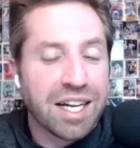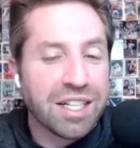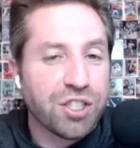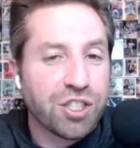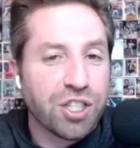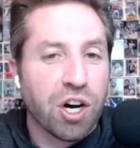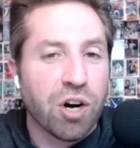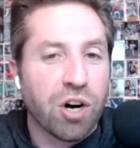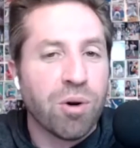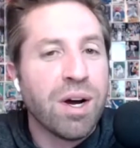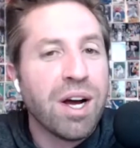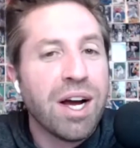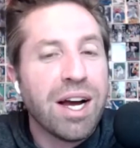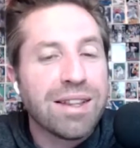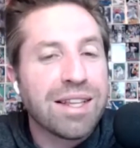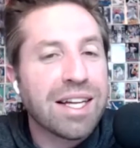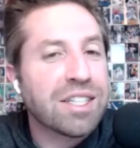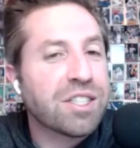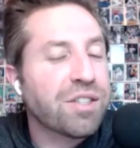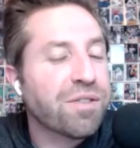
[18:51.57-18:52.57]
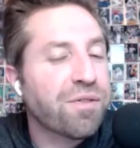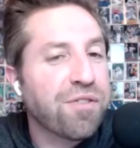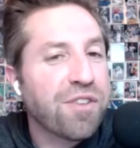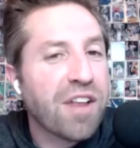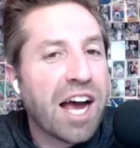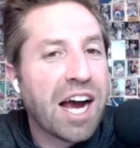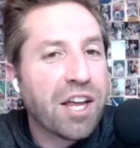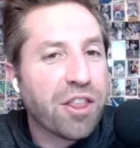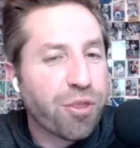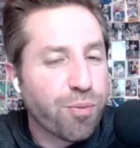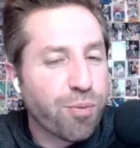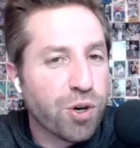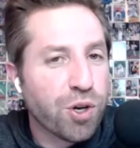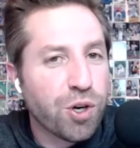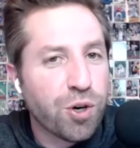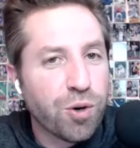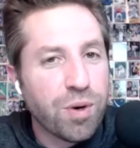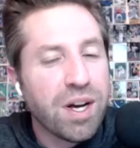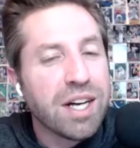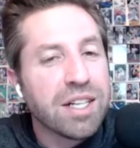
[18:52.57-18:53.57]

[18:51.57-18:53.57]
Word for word: So let's fly through